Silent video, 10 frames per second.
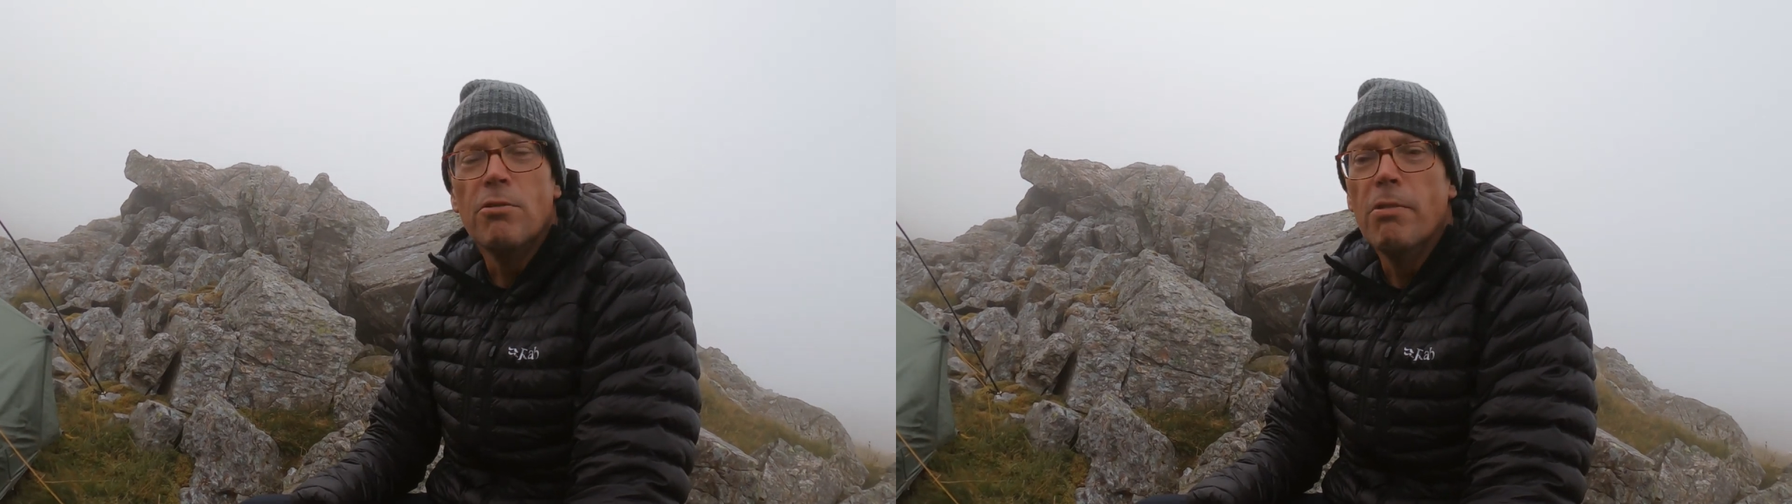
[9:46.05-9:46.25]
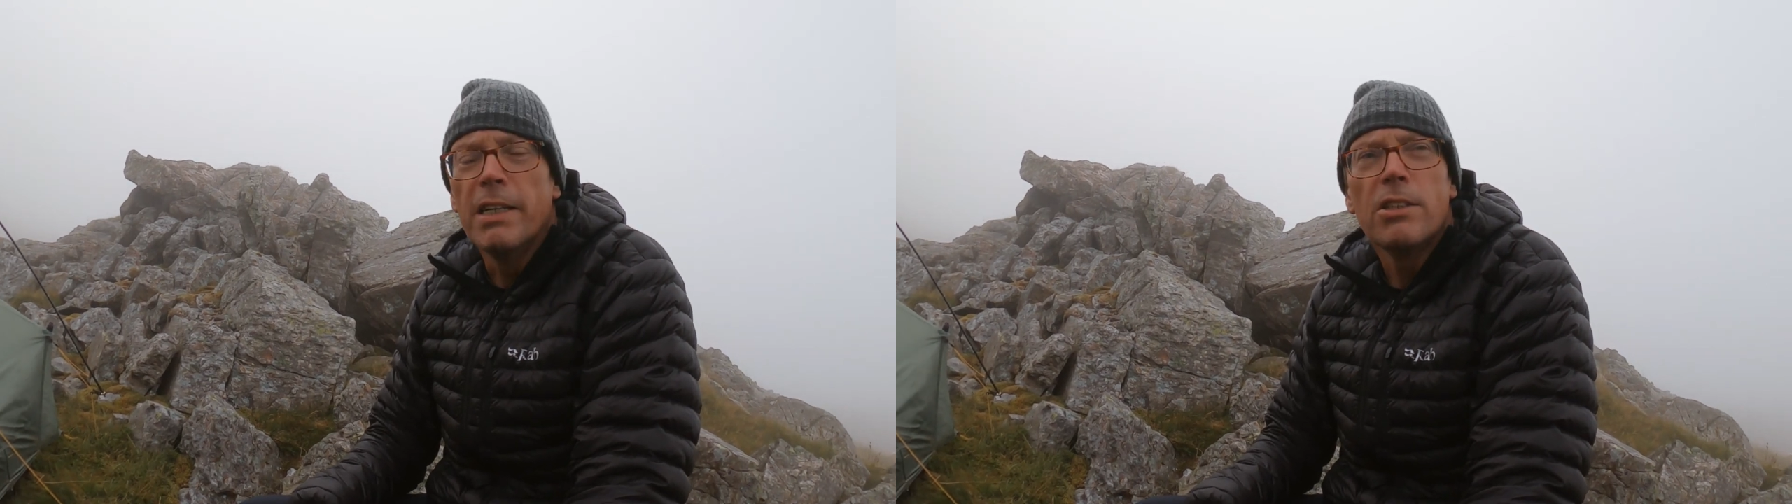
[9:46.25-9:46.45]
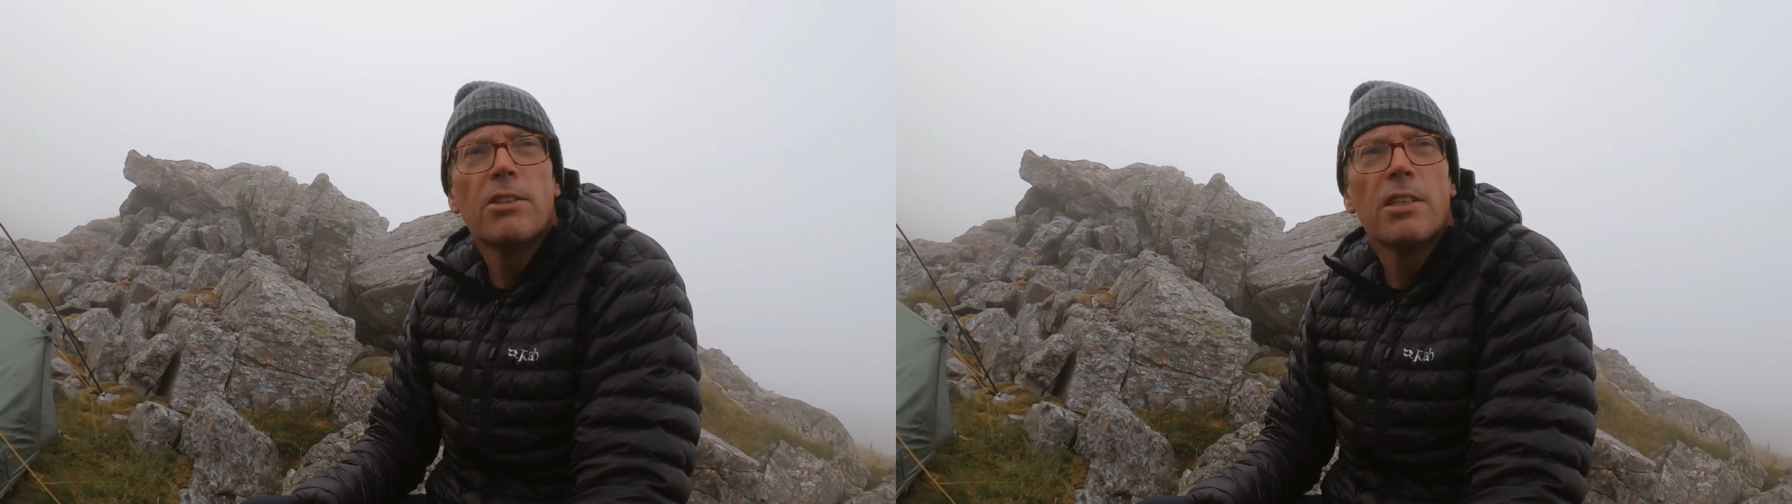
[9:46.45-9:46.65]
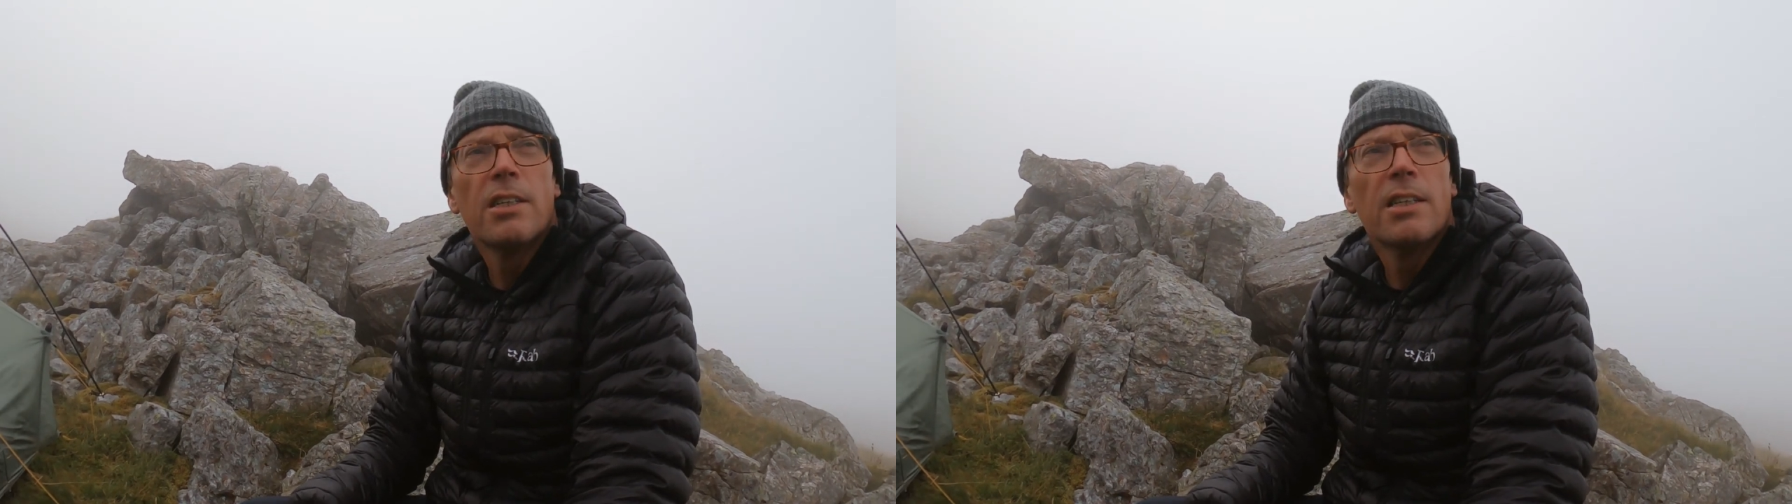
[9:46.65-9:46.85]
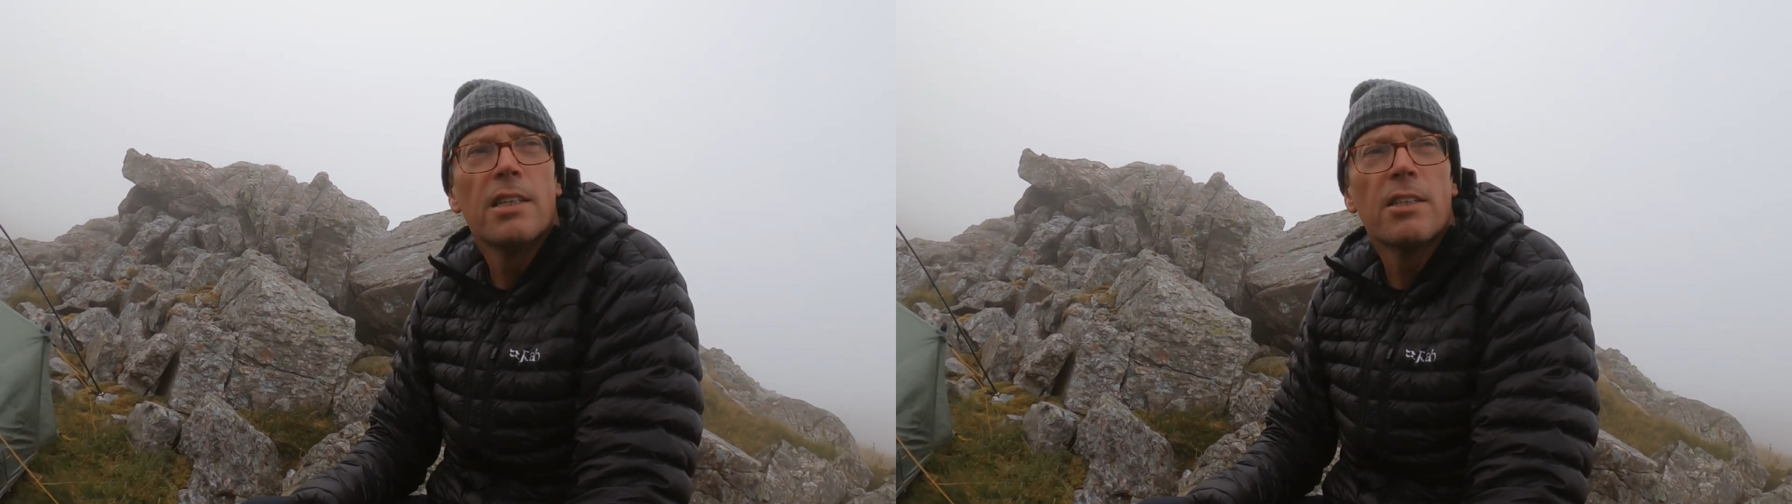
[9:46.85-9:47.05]
reached
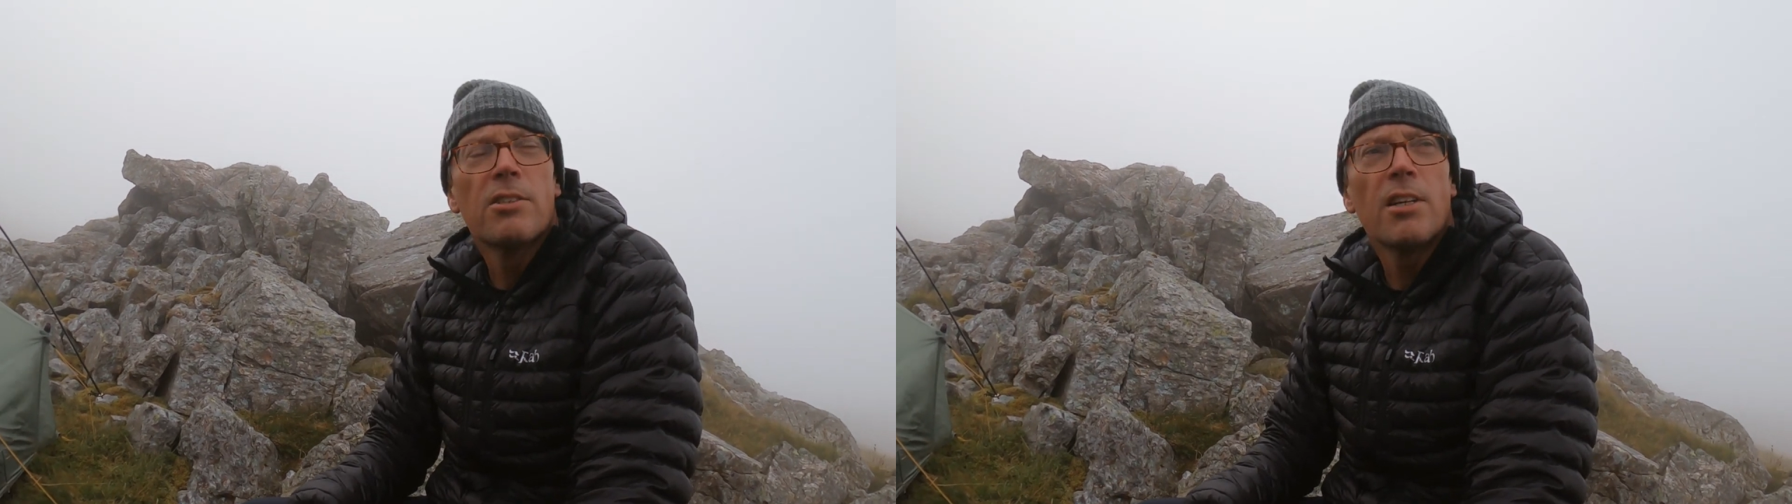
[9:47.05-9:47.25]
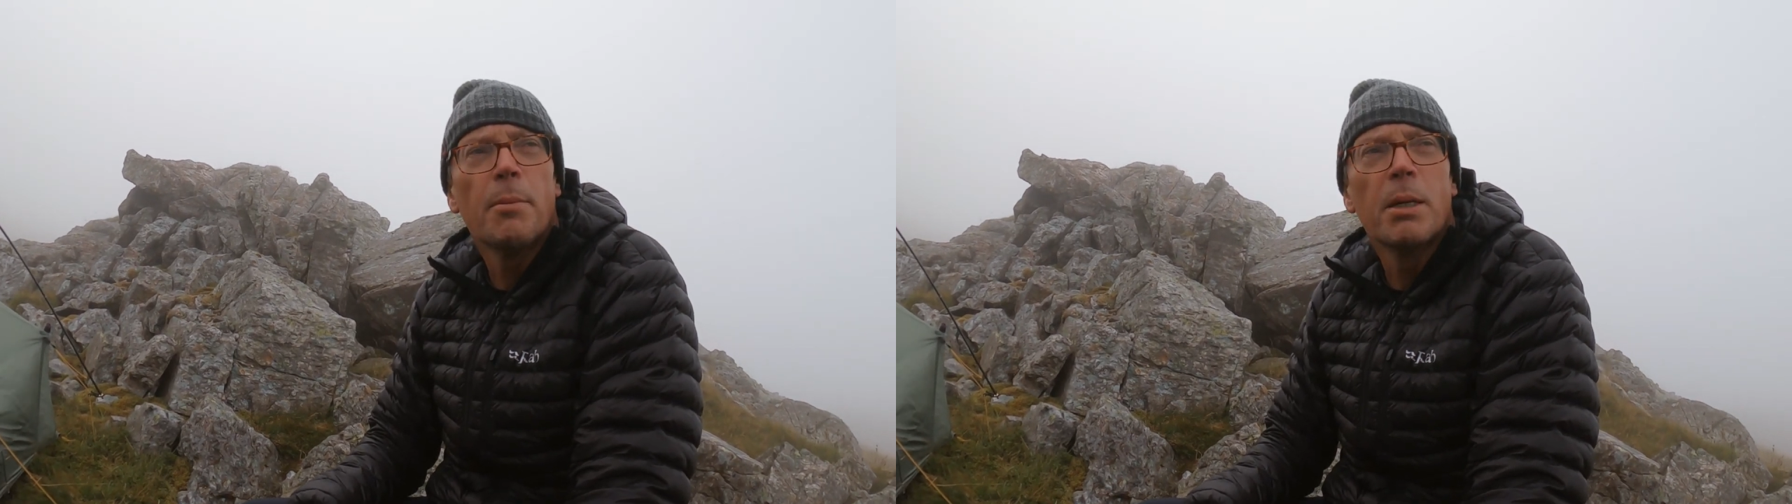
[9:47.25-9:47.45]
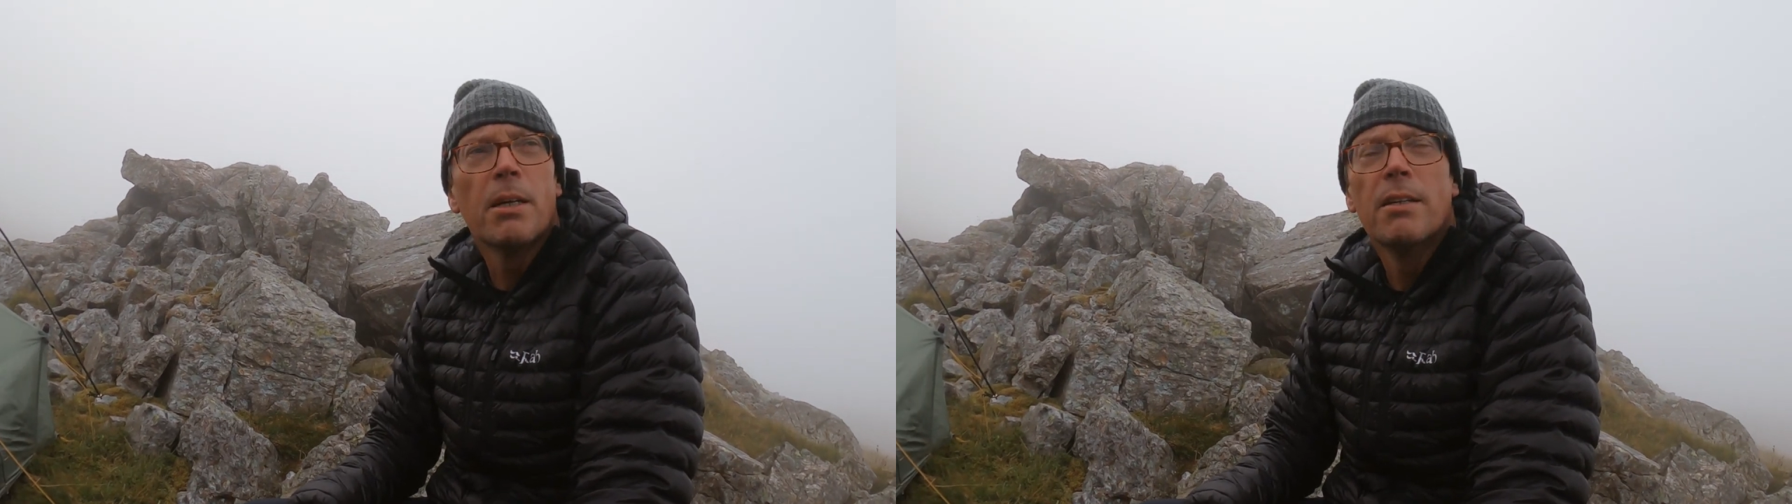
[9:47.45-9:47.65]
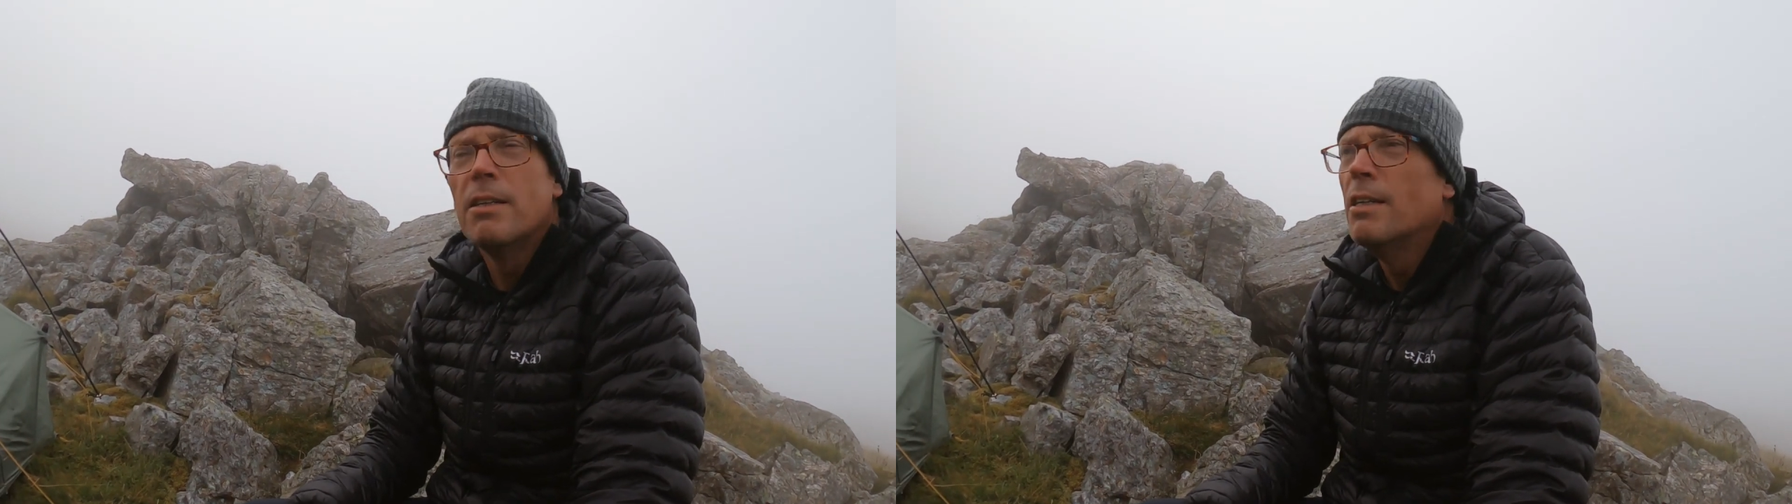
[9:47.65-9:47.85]
the summit